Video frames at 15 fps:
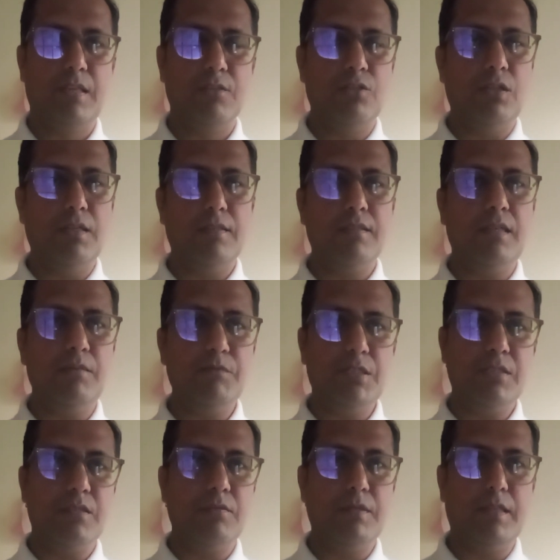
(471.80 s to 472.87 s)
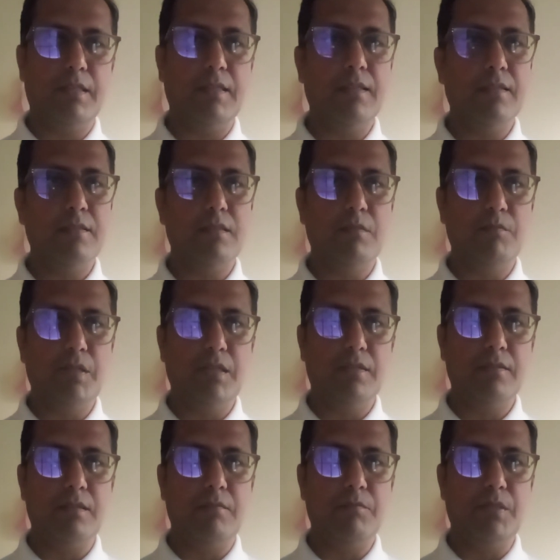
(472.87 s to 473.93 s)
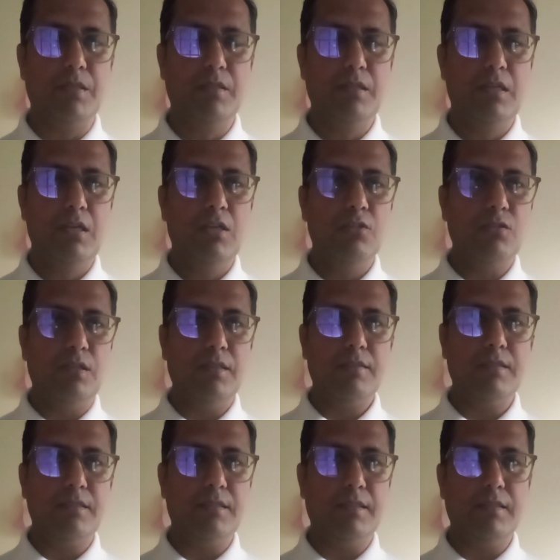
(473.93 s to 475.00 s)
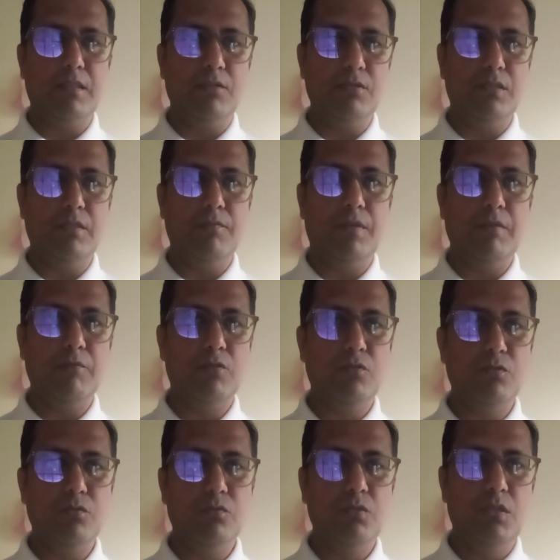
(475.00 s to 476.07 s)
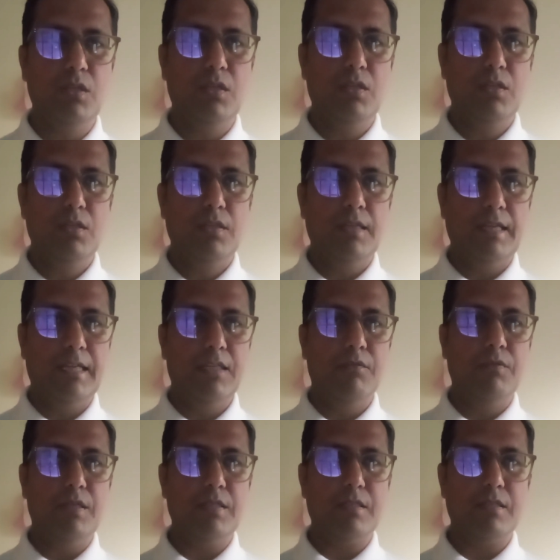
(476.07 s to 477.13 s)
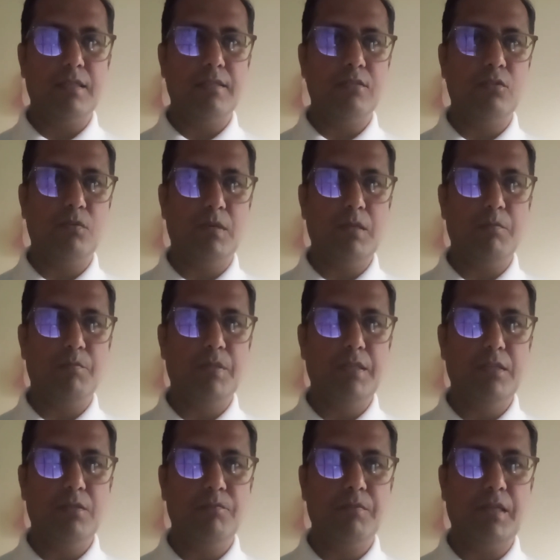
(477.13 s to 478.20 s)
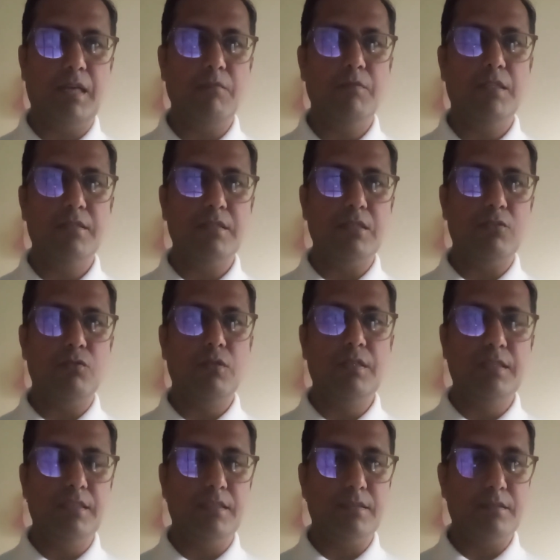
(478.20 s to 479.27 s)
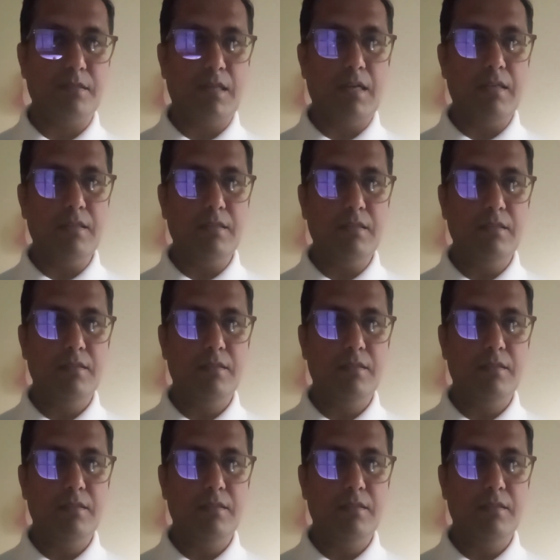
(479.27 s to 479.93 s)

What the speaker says: So let's say I'm just giving again a simple example. So let's say 10,000 if I'm going to invest, let's say over a period of time, let's say 20 years, a